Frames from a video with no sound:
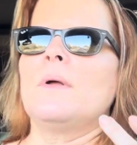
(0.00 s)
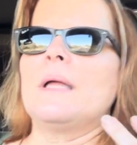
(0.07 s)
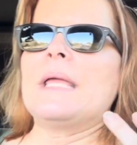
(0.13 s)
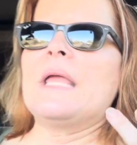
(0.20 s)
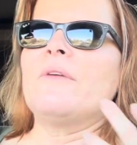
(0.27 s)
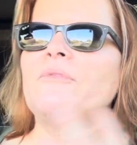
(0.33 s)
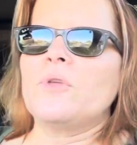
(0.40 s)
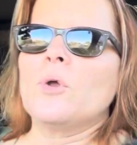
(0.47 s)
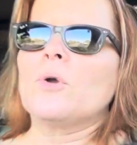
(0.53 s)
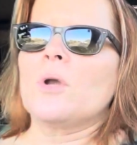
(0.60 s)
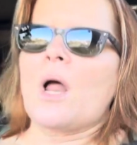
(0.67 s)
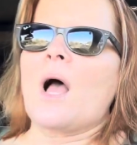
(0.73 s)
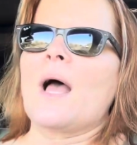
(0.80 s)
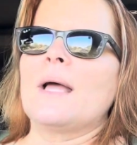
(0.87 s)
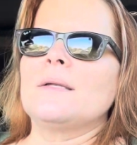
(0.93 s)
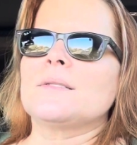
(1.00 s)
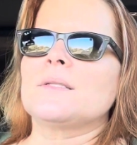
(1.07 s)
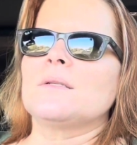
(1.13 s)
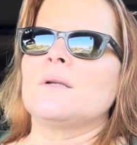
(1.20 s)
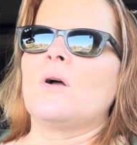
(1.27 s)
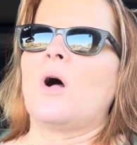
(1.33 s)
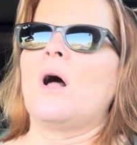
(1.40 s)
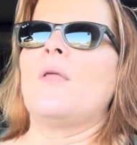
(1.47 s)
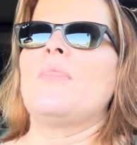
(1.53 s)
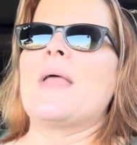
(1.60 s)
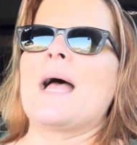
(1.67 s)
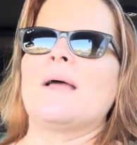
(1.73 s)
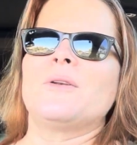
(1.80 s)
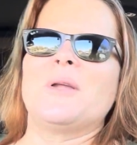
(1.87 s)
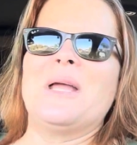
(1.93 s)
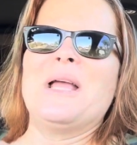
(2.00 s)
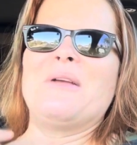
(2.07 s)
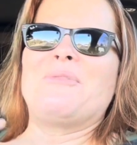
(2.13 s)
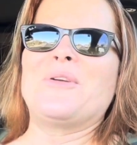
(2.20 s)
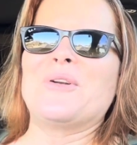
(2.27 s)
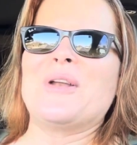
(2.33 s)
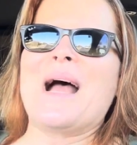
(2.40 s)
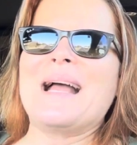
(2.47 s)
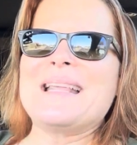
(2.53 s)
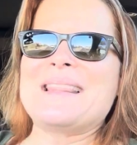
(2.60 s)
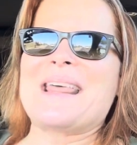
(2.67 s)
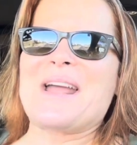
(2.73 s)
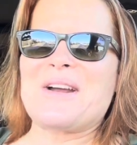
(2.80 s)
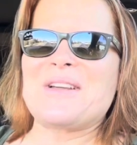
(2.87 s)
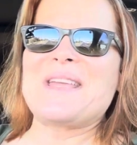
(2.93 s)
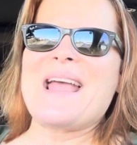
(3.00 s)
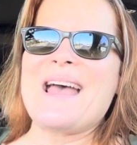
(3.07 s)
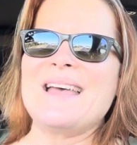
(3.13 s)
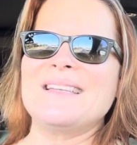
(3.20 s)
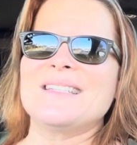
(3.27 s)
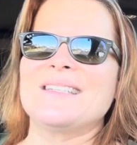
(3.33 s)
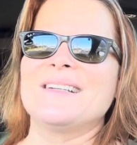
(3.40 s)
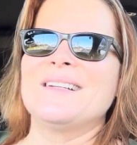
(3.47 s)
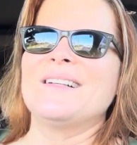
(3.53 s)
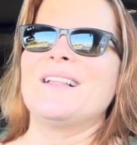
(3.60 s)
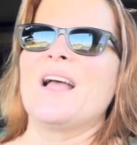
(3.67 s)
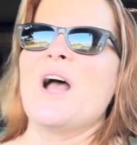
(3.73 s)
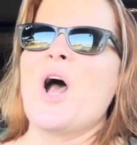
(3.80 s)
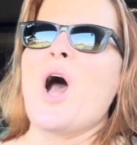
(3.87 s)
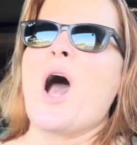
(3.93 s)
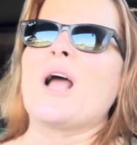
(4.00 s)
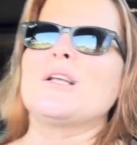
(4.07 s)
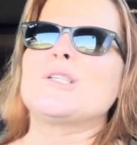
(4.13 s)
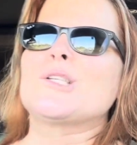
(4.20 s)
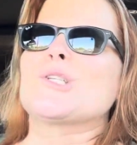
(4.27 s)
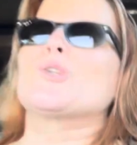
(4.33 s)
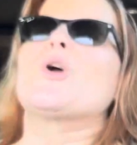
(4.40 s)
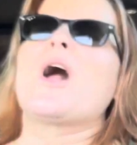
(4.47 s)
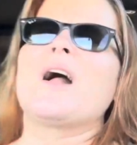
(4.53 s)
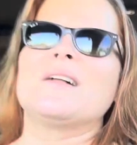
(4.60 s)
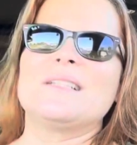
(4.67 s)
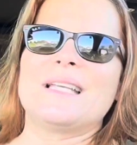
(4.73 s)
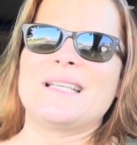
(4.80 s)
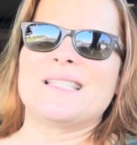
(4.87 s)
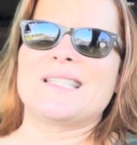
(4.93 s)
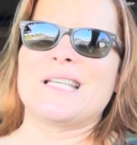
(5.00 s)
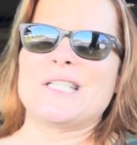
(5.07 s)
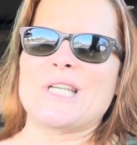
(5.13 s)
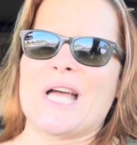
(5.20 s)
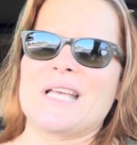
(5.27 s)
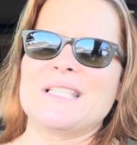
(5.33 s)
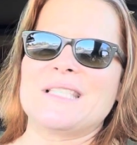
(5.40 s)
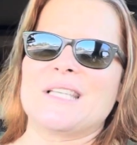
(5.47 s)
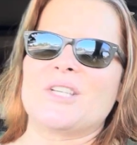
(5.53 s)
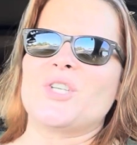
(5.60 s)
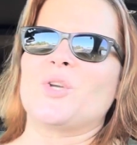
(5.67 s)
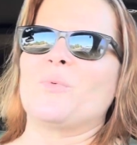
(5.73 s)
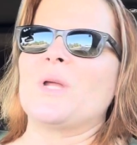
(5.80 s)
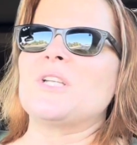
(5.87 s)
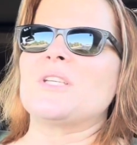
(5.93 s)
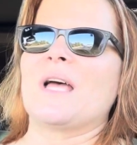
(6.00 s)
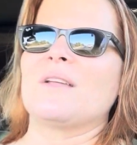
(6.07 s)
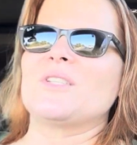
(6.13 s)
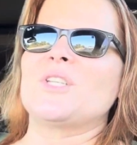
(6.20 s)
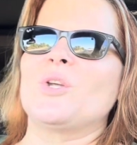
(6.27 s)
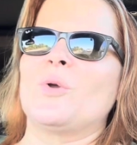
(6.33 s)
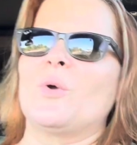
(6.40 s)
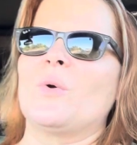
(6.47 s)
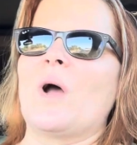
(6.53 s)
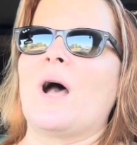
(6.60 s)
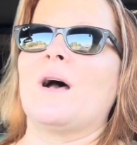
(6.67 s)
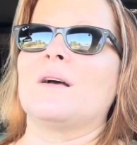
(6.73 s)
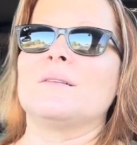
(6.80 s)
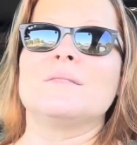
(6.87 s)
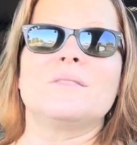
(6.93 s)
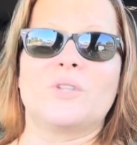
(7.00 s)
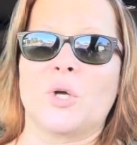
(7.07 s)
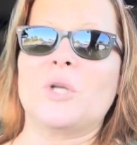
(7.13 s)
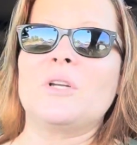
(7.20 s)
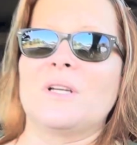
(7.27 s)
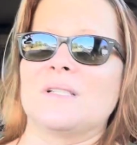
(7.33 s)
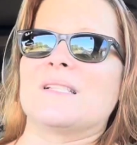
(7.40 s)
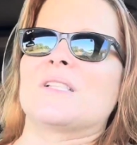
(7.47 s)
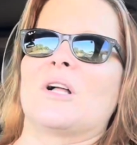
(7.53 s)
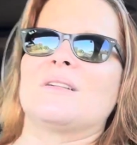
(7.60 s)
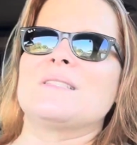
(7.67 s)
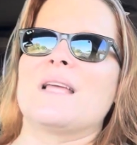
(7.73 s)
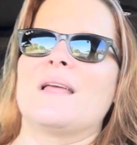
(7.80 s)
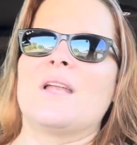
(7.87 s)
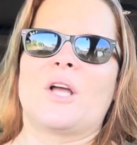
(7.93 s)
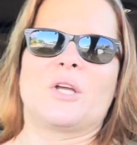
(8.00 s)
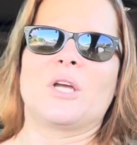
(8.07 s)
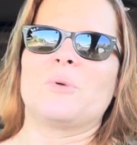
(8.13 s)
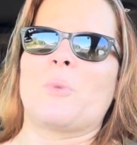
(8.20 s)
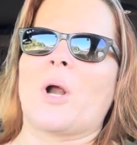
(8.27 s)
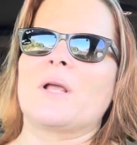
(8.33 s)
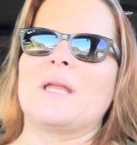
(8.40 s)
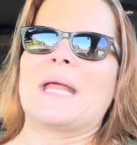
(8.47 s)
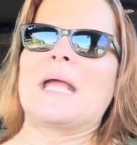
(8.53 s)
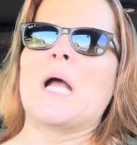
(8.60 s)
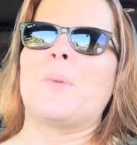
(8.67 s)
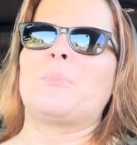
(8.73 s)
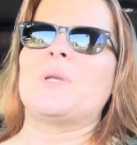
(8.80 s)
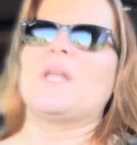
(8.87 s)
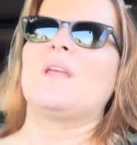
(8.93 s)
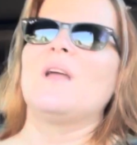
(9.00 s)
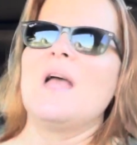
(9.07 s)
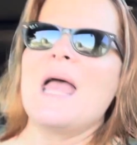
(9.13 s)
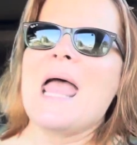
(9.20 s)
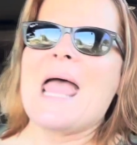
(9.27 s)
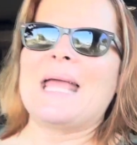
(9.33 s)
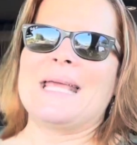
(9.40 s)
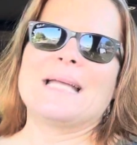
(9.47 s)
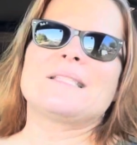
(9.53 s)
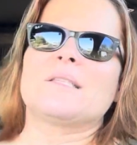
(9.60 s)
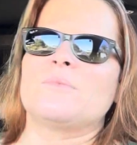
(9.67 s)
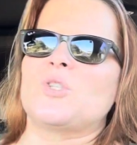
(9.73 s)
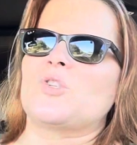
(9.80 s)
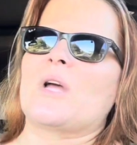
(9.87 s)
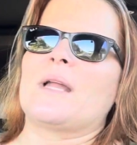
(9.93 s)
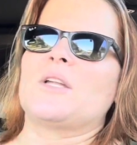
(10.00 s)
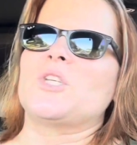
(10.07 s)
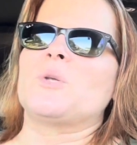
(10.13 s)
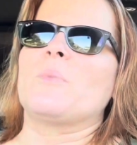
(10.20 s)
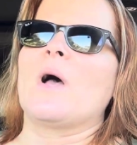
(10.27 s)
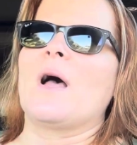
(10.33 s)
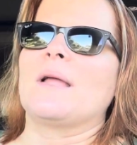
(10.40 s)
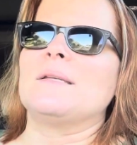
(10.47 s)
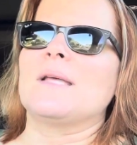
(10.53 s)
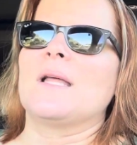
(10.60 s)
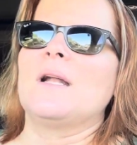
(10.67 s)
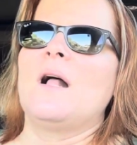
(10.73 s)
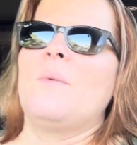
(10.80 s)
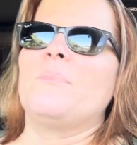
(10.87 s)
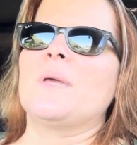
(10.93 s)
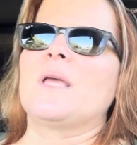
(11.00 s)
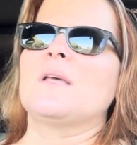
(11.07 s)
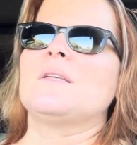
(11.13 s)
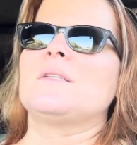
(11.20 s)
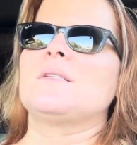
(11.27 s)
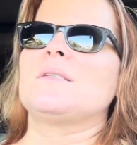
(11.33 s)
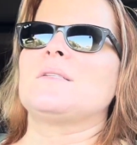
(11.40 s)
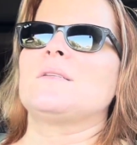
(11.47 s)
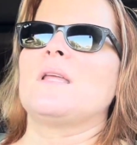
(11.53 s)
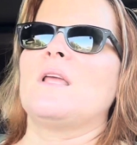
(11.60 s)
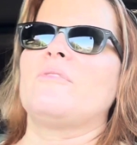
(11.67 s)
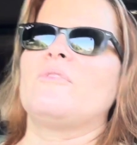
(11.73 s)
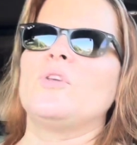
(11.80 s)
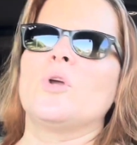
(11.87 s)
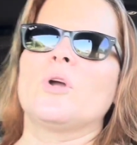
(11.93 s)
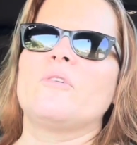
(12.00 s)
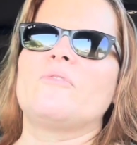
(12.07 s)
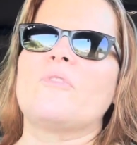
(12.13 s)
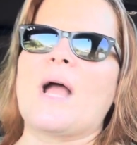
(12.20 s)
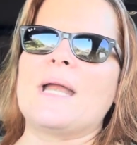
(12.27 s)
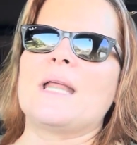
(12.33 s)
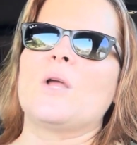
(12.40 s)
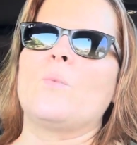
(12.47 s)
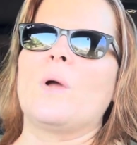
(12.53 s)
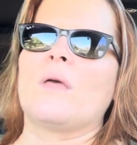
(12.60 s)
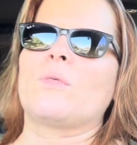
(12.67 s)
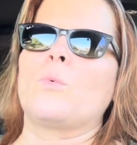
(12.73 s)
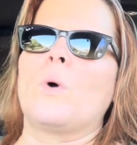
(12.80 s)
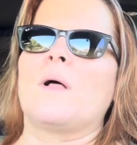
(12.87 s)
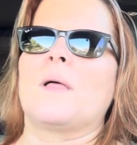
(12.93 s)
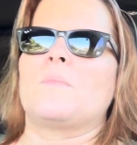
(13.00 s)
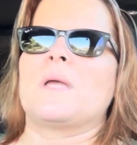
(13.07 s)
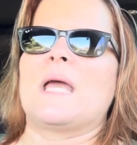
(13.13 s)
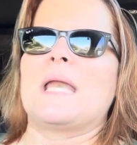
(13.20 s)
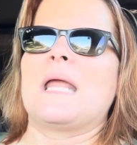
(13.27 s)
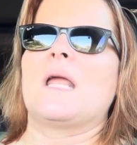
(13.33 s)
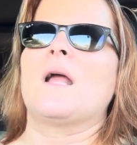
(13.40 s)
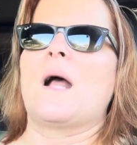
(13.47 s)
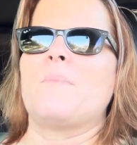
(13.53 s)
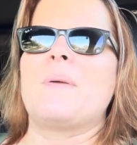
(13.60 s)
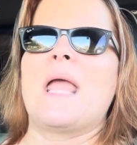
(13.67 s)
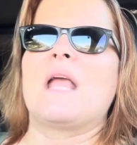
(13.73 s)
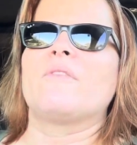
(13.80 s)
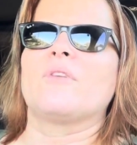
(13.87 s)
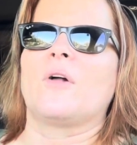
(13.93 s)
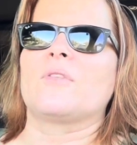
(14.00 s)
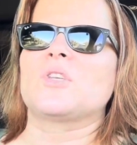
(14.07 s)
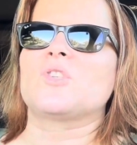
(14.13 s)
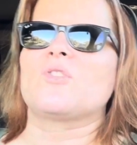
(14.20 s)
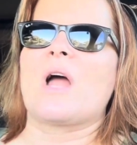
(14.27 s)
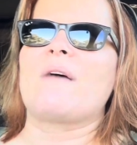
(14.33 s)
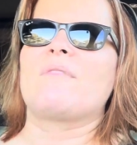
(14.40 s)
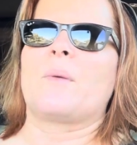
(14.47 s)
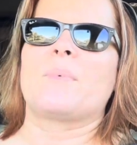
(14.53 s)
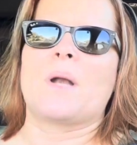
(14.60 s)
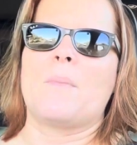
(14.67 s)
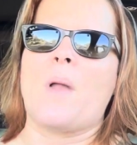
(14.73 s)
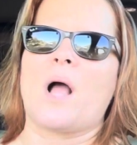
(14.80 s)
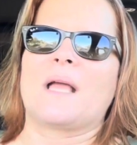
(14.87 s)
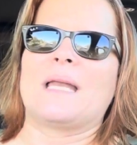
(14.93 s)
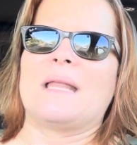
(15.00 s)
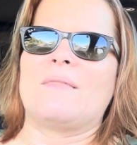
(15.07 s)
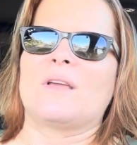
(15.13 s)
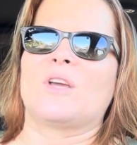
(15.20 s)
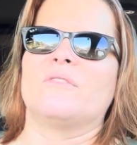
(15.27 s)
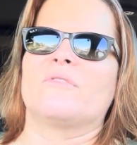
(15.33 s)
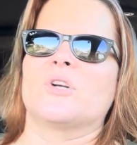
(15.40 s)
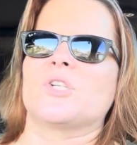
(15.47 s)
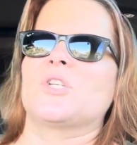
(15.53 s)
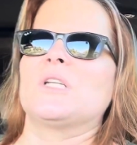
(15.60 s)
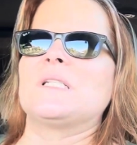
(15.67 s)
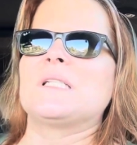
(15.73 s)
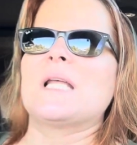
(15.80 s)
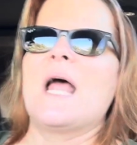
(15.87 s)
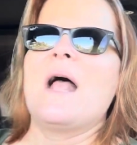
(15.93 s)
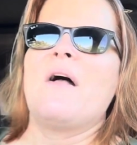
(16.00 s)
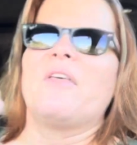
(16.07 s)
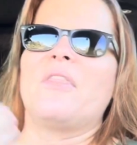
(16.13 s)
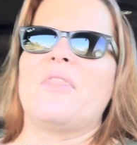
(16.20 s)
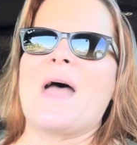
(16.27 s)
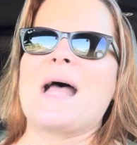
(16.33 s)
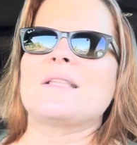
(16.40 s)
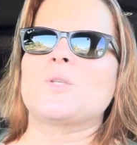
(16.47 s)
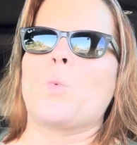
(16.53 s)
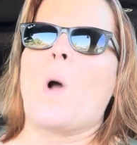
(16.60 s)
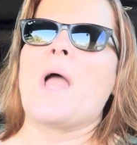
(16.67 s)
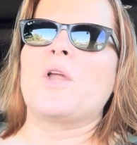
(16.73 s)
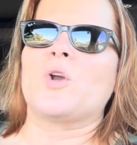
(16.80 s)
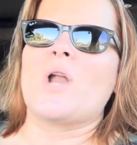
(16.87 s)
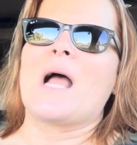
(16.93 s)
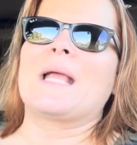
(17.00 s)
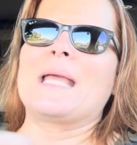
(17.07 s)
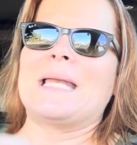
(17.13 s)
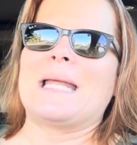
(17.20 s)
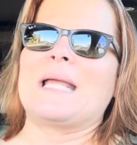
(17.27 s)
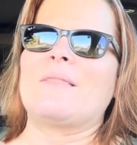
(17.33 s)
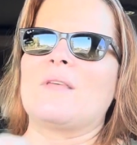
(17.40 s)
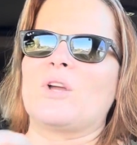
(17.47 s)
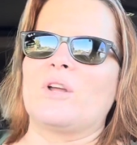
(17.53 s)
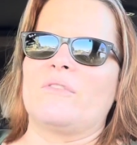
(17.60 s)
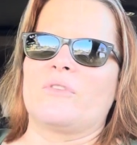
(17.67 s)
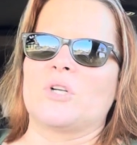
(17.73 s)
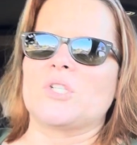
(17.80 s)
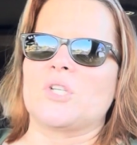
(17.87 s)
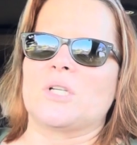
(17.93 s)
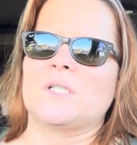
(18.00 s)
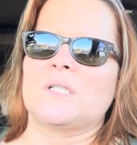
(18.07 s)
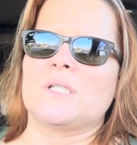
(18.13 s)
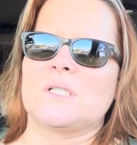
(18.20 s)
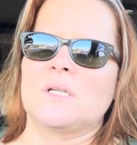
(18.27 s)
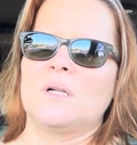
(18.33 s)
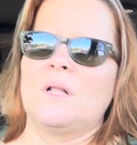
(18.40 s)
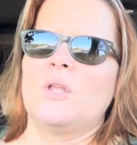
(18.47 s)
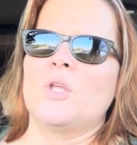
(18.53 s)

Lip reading: If you're not on that, if you're not there yet, I strongly suggest that you reach out to a good consultant, a good marketing company, and get some strategy behind it. Because if you're fighting with, well, I'm paying for all this traffic, but I'm not getting the conversions, that's why you're not getting in the conversions.